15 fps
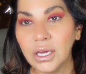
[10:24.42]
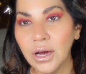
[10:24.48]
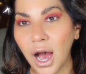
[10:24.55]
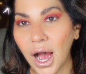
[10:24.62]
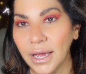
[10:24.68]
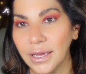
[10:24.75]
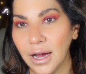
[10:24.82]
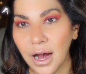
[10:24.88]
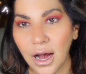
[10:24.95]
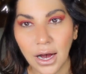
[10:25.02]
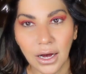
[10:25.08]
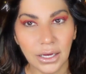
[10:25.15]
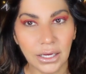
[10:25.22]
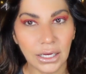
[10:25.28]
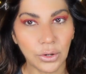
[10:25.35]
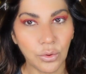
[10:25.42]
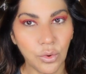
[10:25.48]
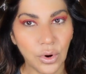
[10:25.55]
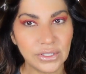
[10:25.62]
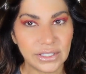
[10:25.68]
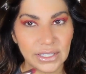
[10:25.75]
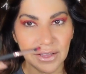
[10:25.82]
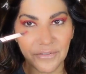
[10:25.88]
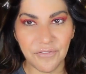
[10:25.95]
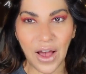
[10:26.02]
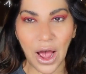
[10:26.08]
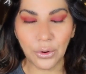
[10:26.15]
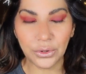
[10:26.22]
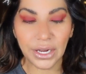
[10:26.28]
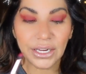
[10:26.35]
Gaia was the
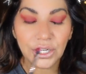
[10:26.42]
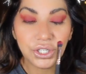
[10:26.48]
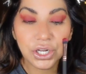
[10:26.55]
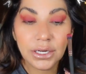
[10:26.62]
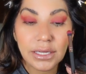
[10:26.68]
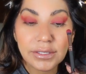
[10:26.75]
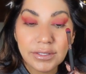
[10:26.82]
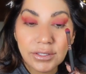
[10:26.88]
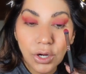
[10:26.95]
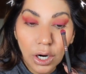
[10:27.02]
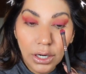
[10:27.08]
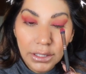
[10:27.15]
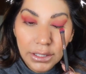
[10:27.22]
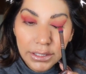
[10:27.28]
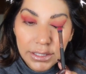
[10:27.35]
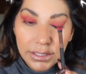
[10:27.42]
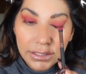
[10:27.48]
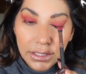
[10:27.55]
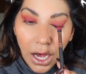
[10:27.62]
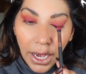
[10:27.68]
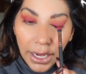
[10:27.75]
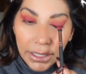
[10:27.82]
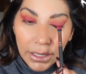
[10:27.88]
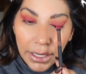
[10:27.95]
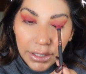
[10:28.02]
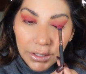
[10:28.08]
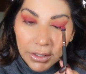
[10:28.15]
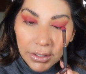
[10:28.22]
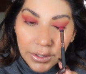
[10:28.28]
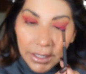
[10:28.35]
foundation and Scarlet is the
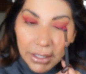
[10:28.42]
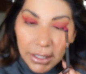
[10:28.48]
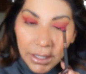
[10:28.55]
eyeliner right